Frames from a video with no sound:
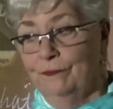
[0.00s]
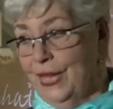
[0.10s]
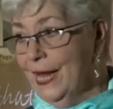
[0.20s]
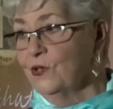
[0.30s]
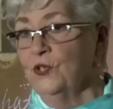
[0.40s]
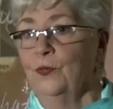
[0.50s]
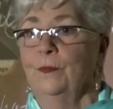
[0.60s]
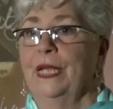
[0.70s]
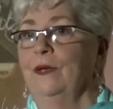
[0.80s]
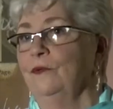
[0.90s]
national
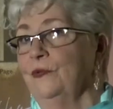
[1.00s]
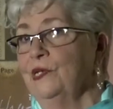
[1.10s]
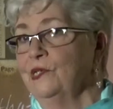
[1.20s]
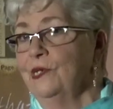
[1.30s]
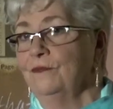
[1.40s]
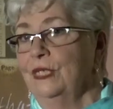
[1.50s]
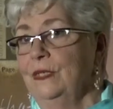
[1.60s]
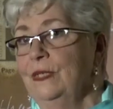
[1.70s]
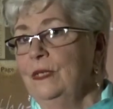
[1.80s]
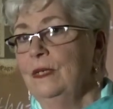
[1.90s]
boundaries, even,
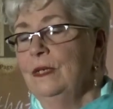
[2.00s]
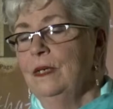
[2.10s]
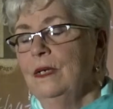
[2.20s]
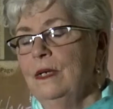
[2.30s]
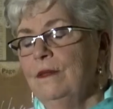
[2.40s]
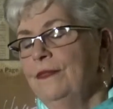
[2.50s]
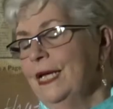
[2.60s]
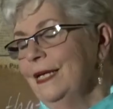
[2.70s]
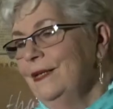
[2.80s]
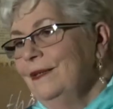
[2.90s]

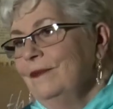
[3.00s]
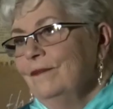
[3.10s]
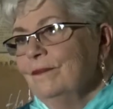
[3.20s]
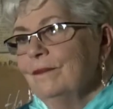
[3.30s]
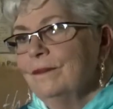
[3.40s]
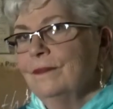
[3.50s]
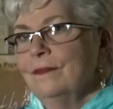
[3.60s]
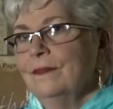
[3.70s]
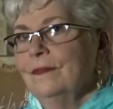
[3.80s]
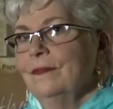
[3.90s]
then
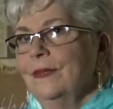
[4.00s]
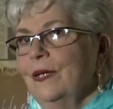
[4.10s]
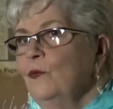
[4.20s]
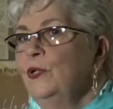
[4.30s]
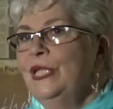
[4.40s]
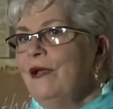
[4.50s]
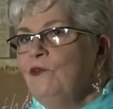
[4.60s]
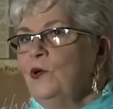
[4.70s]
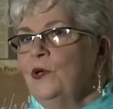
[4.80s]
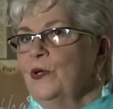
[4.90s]
we'll
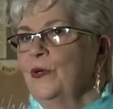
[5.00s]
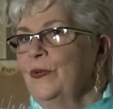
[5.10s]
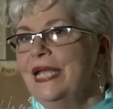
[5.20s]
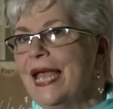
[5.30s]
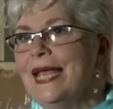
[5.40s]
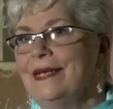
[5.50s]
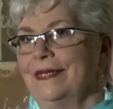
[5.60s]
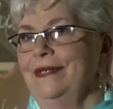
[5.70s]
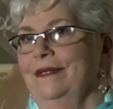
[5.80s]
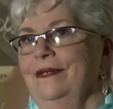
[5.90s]
never create
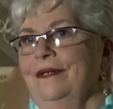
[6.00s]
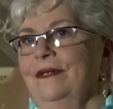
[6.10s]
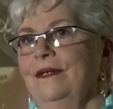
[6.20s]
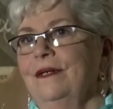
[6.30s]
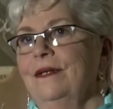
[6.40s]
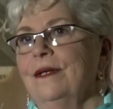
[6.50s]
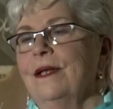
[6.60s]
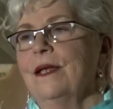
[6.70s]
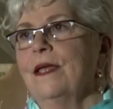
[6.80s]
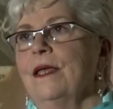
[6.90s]
it.
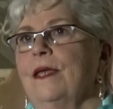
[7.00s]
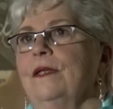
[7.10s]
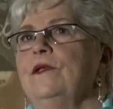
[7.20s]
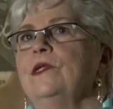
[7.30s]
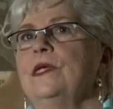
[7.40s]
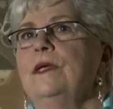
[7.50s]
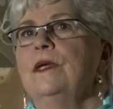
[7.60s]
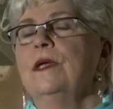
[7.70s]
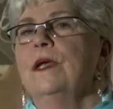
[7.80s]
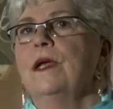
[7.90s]
And
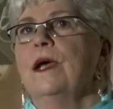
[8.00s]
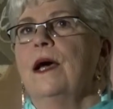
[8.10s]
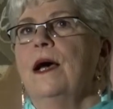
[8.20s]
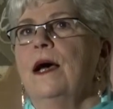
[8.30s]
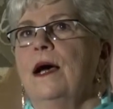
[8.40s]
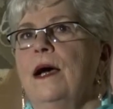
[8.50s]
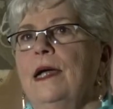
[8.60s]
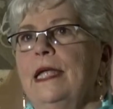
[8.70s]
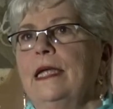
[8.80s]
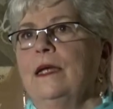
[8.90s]

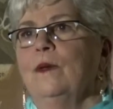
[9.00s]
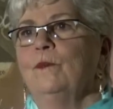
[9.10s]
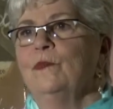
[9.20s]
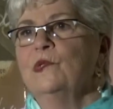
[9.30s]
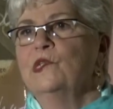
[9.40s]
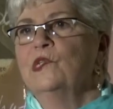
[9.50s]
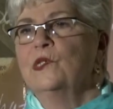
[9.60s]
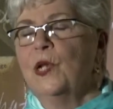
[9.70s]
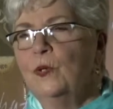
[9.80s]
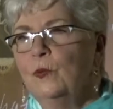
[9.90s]
I am
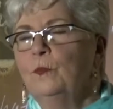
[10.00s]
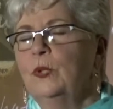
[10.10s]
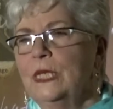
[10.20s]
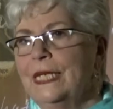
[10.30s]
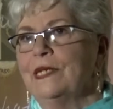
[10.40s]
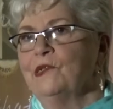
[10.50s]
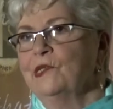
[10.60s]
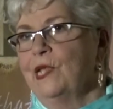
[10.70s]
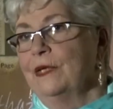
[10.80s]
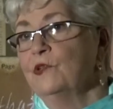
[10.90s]
so
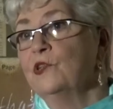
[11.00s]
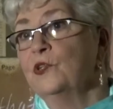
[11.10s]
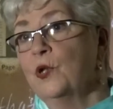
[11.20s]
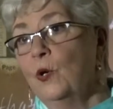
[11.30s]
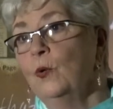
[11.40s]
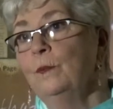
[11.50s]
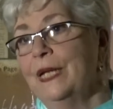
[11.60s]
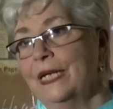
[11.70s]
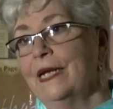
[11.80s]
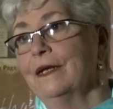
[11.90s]
pleased that so
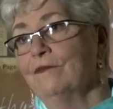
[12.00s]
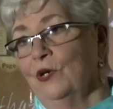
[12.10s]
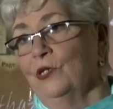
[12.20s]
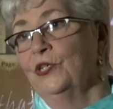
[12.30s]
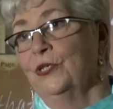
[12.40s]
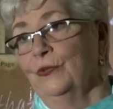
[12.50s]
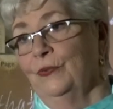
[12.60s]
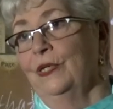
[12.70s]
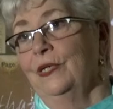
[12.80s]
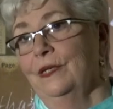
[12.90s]
many of our
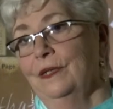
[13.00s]
children